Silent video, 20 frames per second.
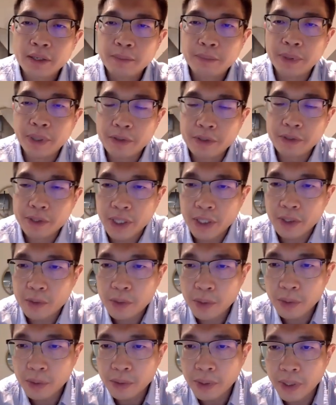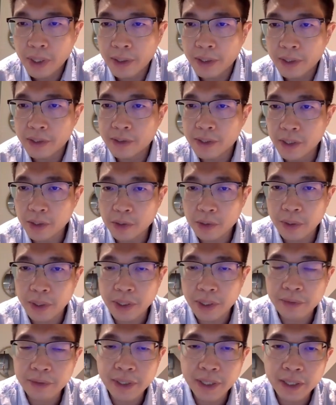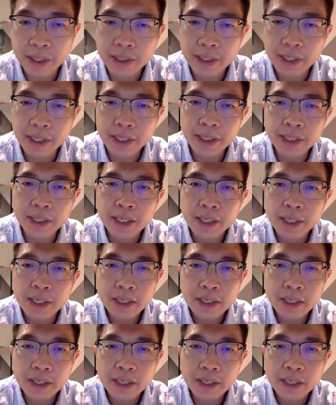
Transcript: pericentral, and central area, okay?